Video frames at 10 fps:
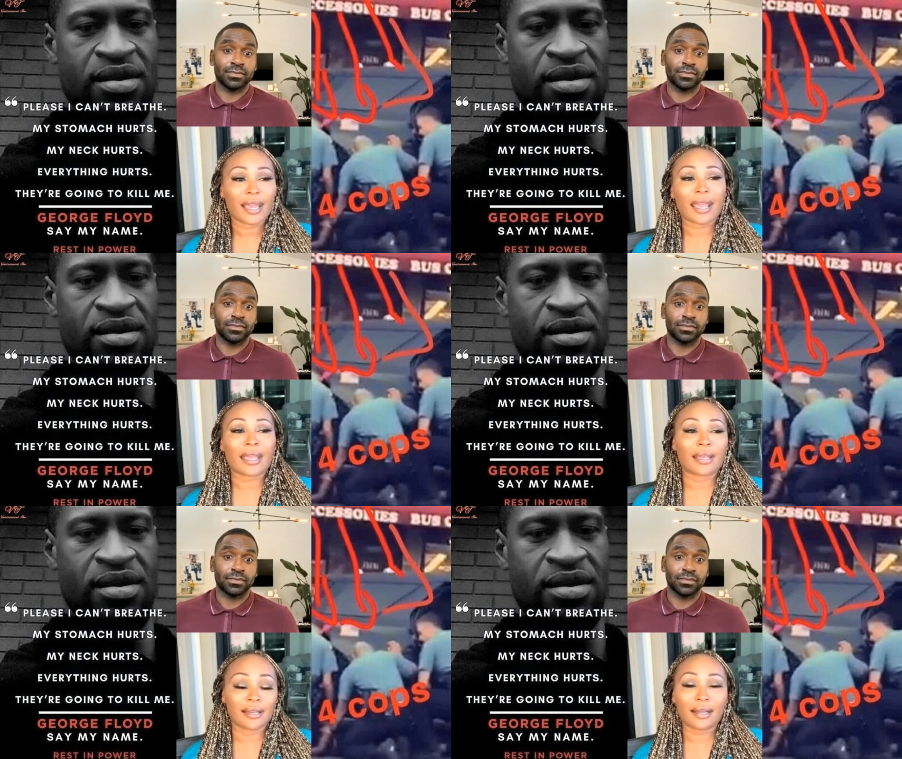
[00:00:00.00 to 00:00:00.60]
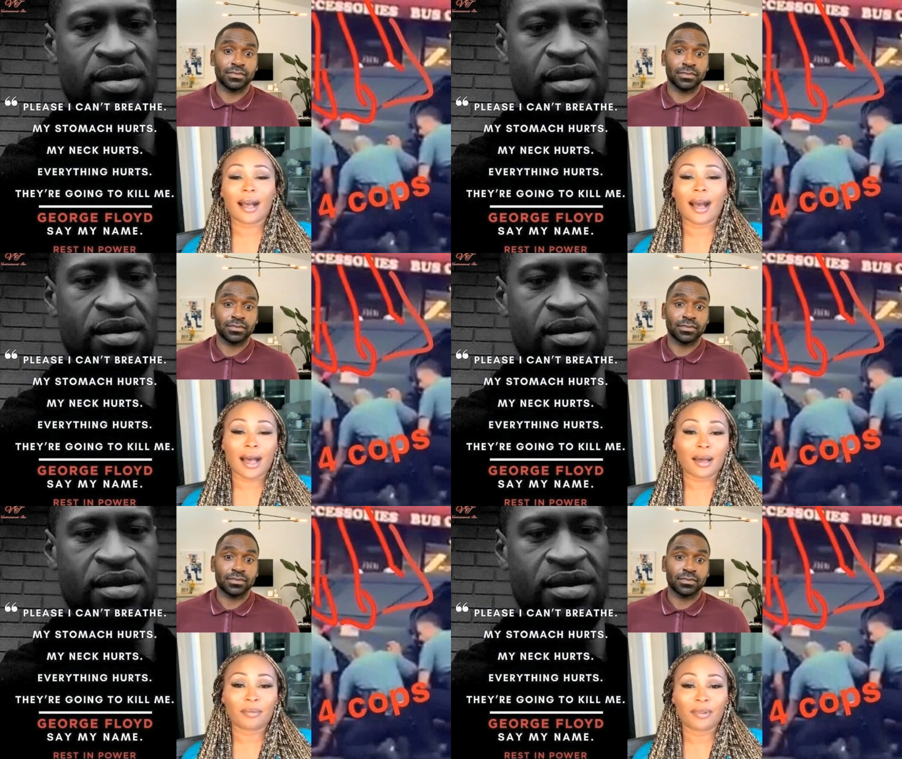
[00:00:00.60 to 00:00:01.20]
Speaker 1: a good
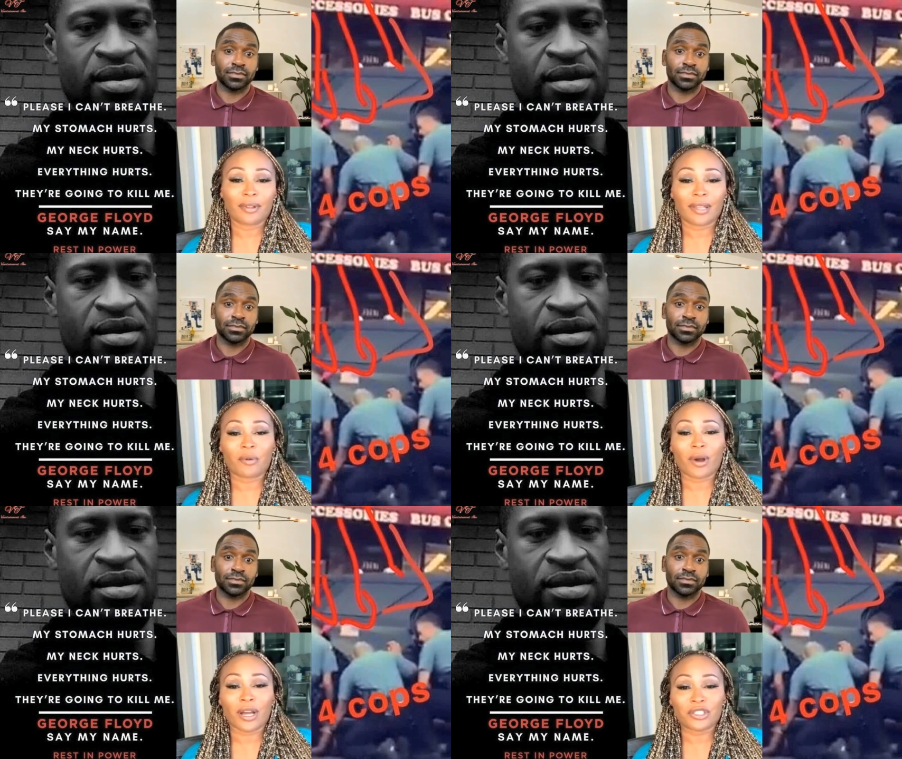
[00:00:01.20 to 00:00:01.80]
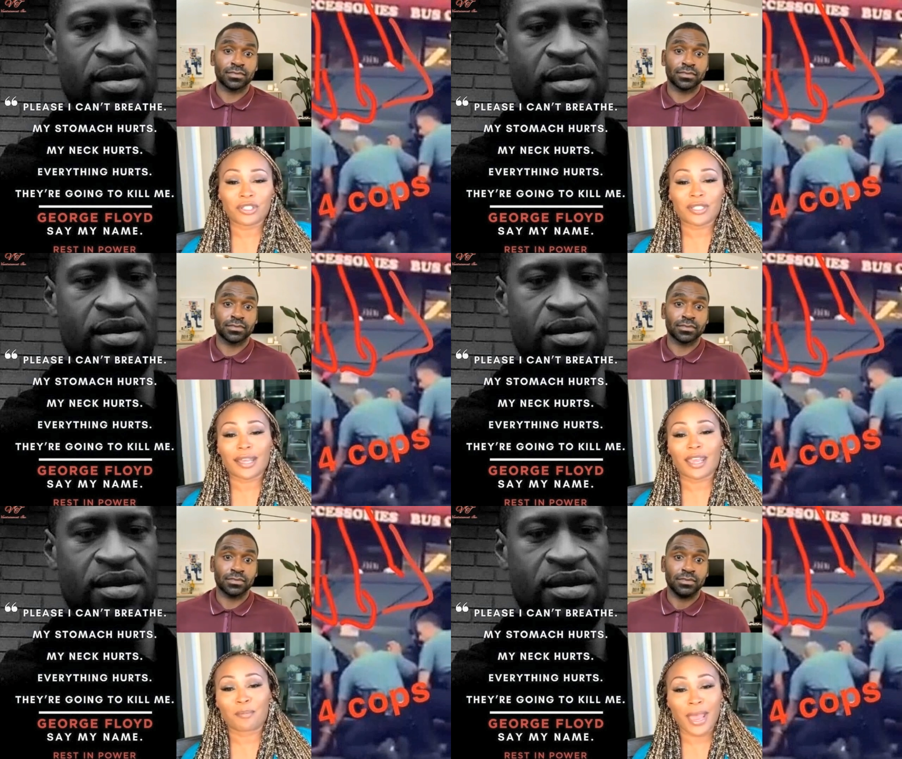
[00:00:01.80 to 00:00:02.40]
cop that watches
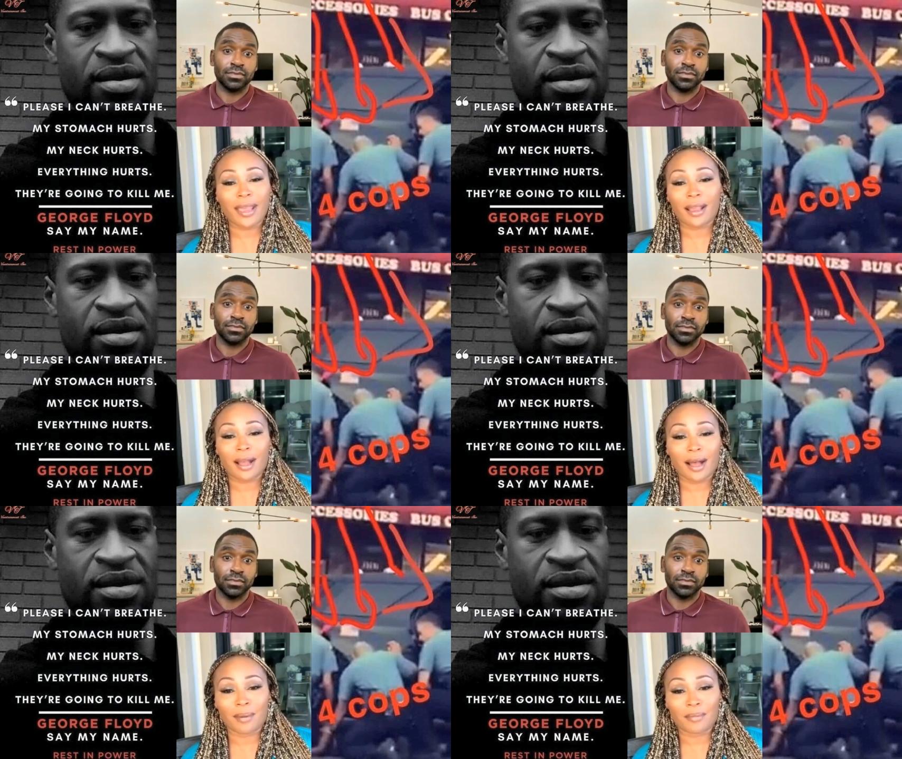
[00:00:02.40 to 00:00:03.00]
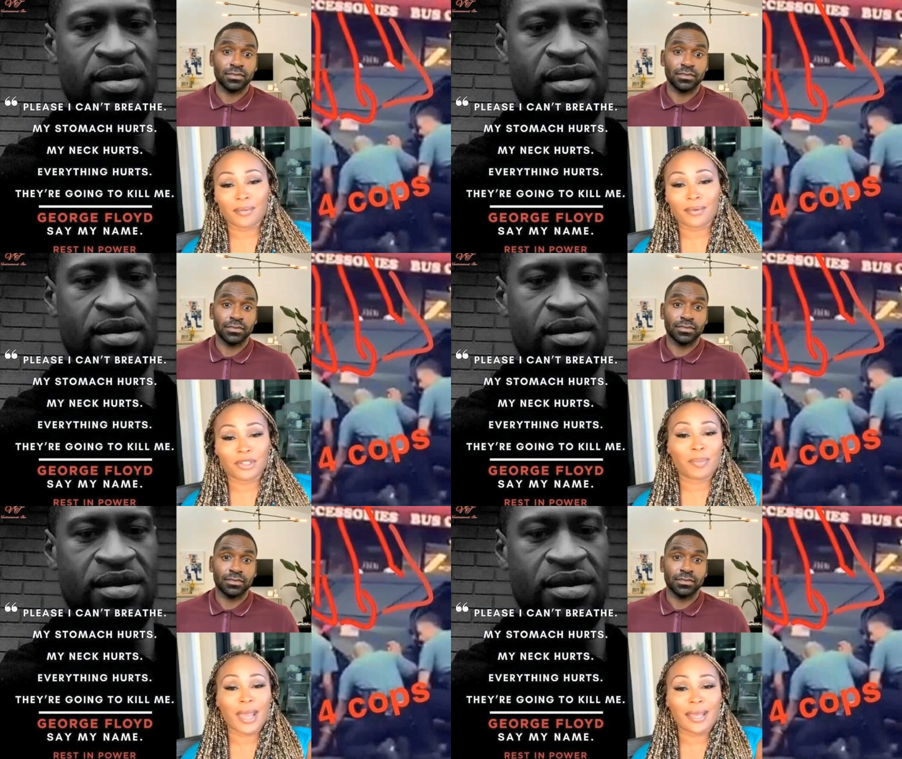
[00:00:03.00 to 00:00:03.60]
a bad cop
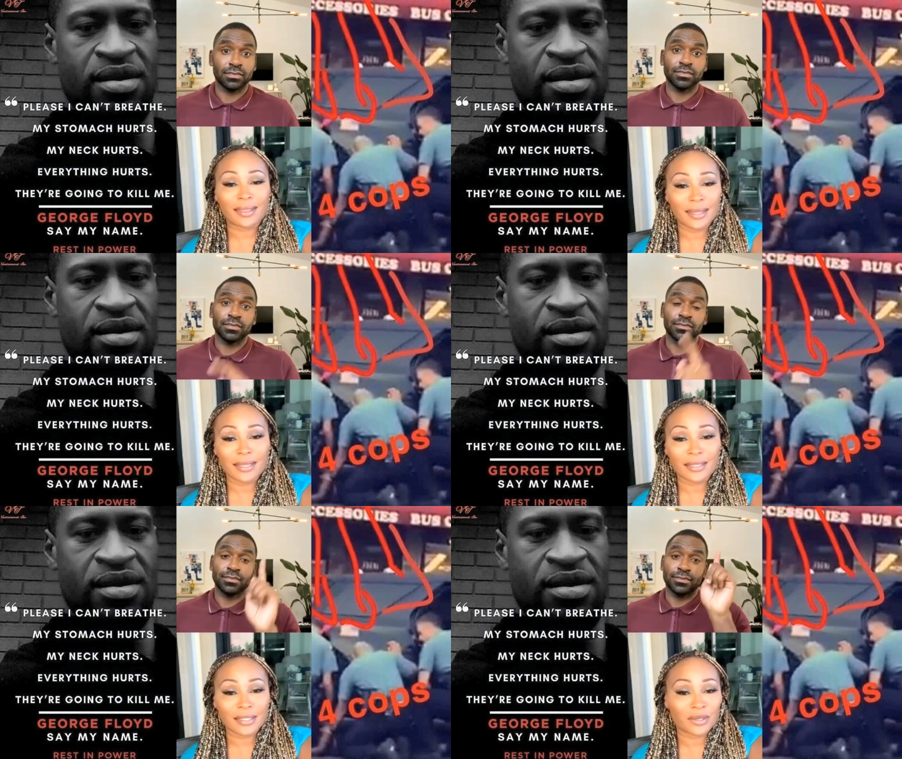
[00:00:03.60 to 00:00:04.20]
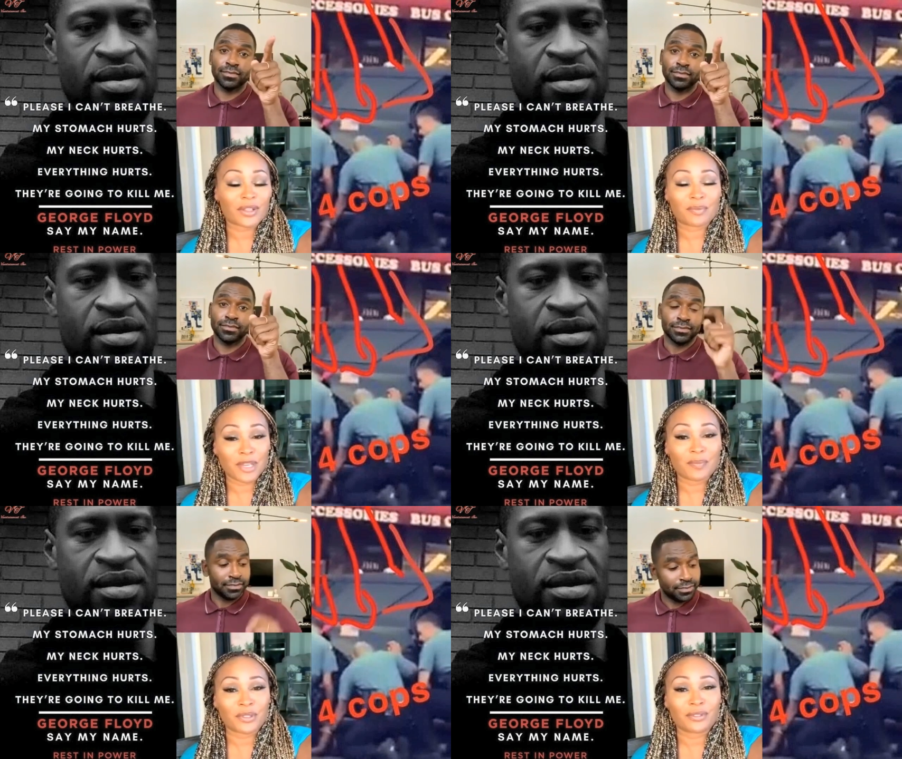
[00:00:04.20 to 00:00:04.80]
do bad things to other
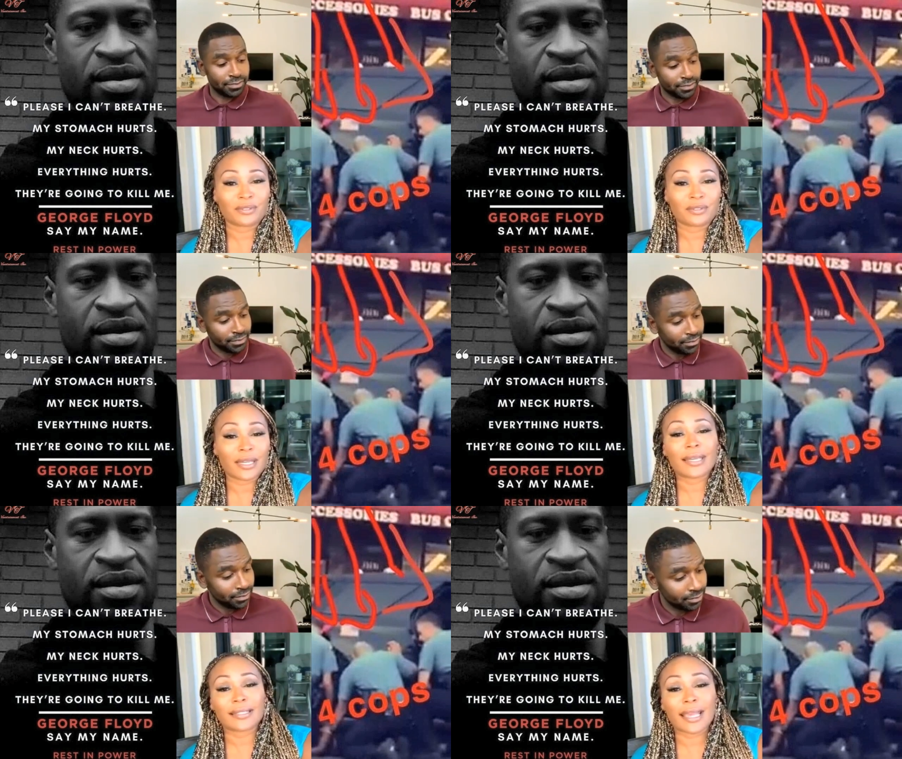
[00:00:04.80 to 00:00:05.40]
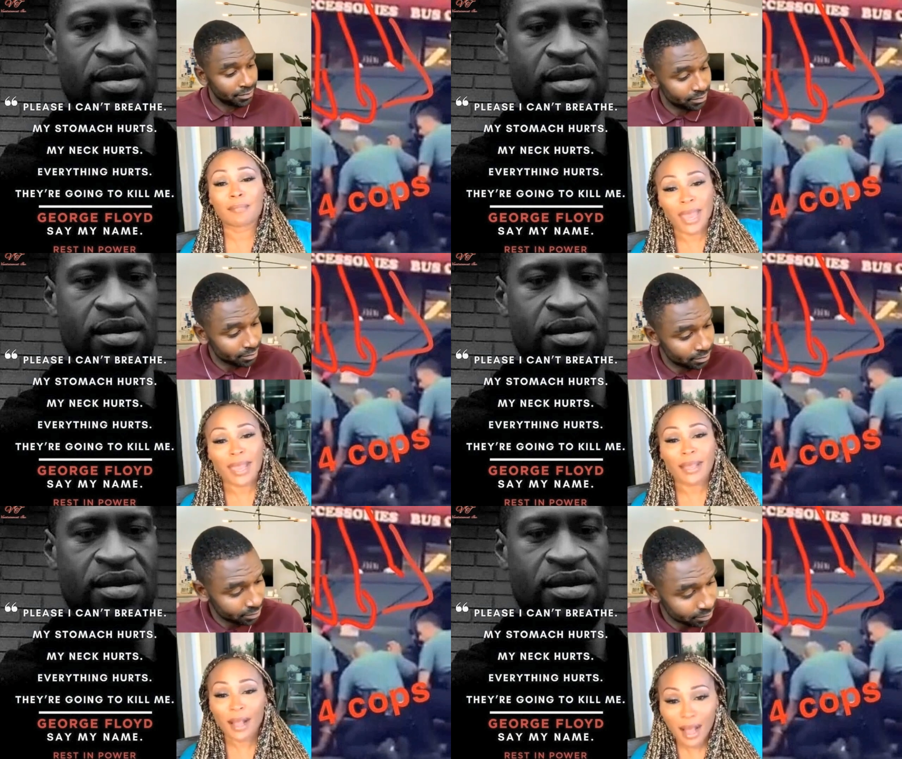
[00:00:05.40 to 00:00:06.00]
people is a
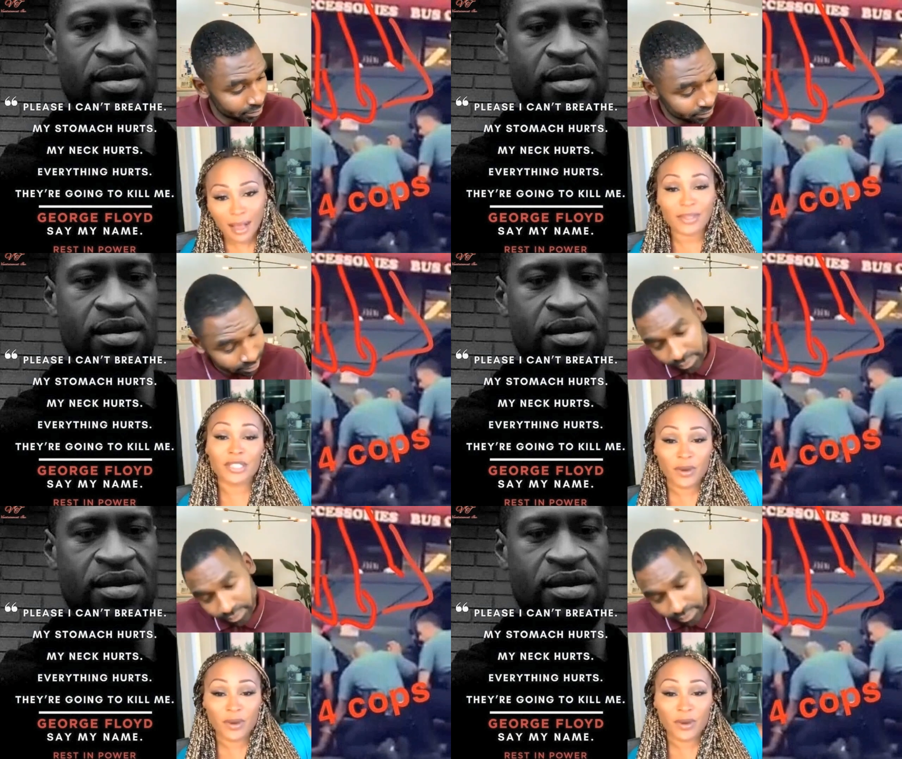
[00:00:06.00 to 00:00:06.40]
bad cop as